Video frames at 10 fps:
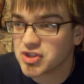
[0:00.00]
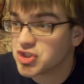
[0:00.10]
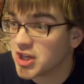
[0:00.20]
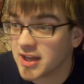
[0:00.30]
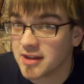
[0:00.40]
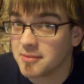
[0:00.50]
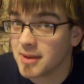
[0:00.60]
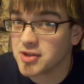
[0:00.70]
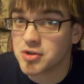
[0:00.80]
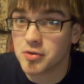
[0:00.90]
chicken, then make
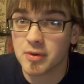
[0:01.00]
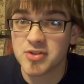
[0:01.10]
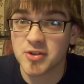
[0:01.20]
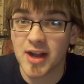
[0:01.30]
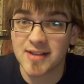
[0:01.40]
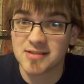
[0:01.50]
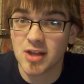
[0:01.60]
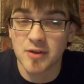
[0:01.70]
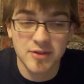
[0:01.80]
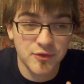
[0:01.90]
sure the restaurant has a
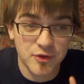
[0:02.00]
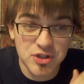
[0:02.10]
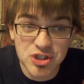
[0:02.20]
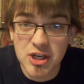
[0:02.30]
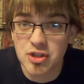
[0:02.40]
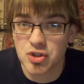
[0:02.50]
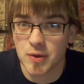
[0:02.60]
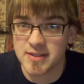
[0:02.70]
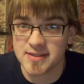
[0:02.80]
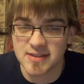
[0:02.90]
lot of different chicken
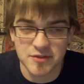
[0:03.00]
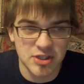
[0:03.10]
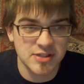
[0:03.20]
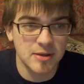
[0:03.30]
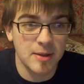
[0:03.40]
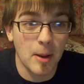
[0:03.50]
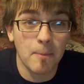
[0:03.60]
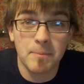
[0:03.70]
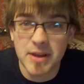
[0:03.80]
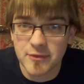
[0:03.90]
choices. If she's a
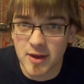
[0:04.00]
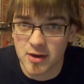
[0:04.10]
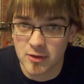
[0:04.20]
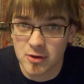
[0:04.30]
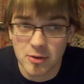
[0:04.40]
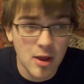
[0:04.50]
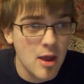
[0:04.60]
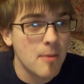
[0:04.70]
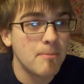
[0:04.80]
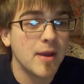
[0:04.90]
beef kind of girl,
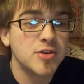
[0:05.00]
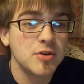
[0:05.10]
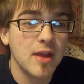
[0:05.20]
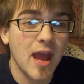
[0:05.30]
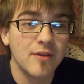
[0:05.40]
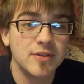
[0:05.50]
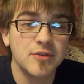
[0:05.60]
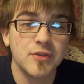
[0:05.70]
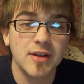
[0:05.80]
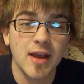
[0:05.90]
make sure they have
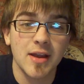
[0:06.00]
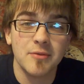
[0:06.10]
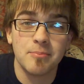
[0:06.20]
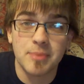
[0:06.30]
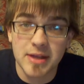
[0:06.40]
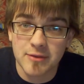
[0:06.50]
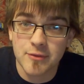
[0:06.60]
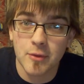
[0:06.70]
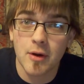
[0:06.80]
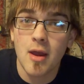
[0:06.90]
different kind of beef.
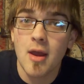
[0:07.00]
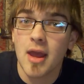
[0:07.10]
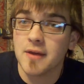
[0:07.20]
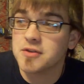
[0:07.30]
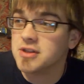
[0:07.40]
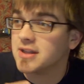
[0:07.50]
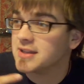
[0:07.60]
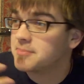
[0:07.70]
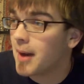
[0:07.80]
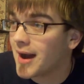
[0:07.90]
Or if she
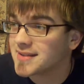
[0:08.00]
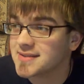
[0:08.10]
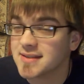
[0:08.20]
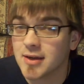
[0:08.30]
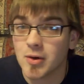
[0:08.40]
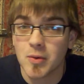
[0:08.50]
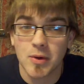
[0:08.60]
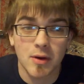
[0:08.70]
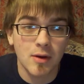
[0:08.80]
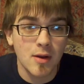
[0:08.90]
likes pasta, or